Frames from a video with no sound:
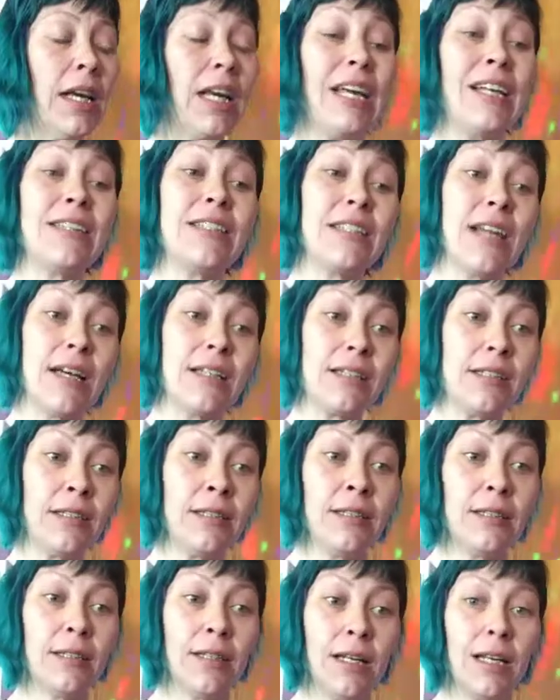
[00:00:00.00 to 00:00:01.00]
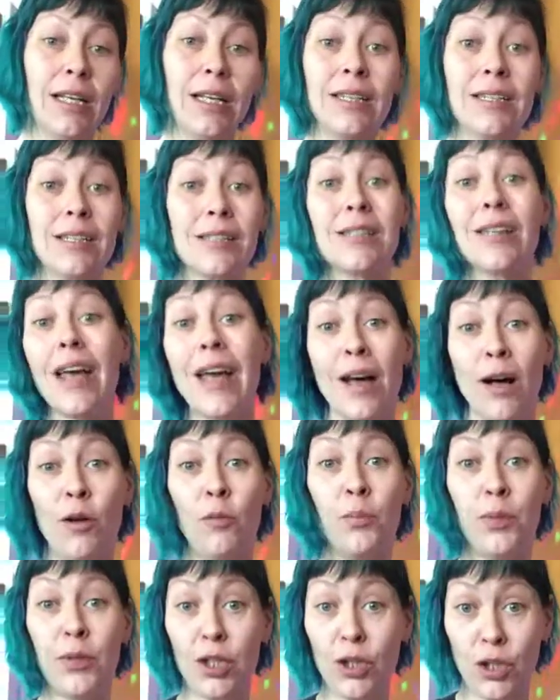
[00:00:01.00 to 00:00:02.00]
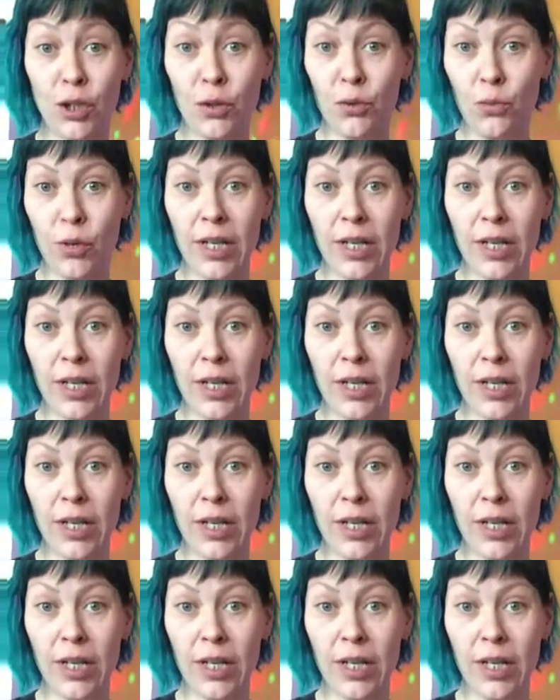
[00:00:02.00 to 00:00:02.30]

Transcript: it doesn't help you.